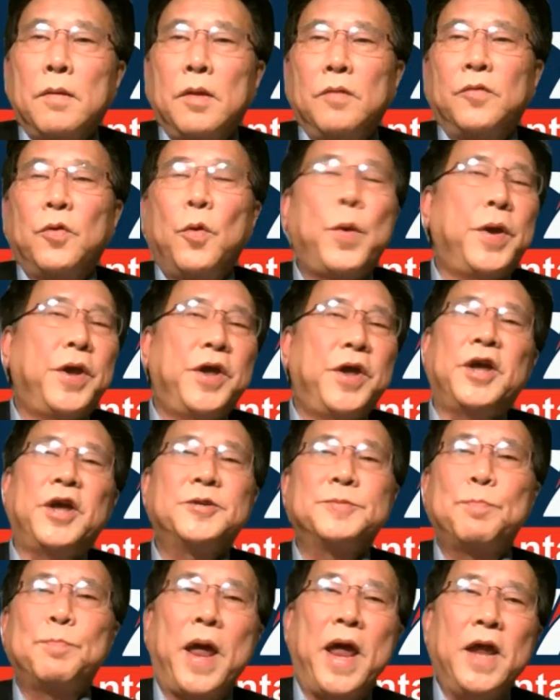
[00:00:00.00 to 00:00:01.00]
And so he
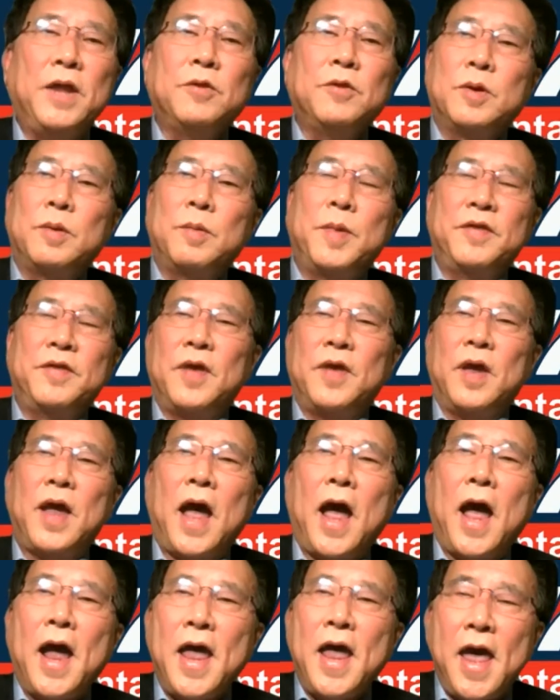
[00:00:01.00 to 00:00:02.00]
explained to them. He
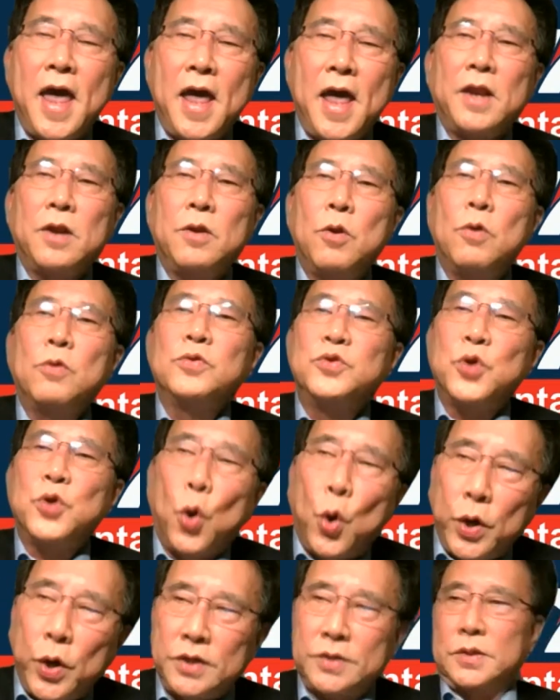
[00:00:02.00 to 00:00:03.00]
said, "I had no
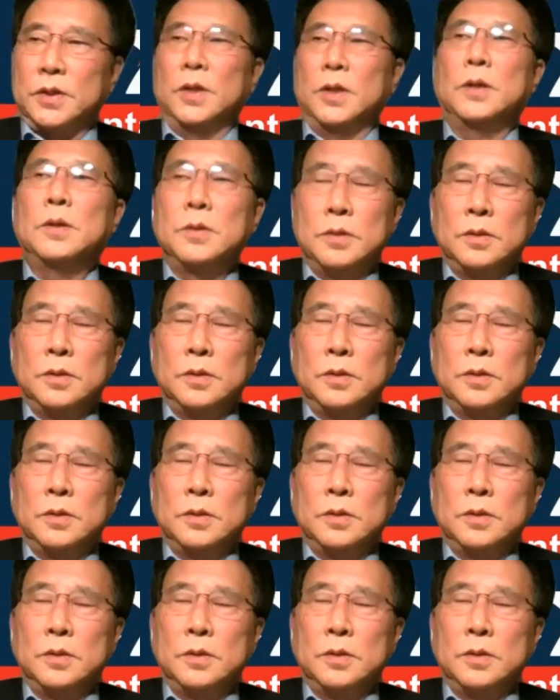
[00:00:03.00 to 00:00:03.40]
choice."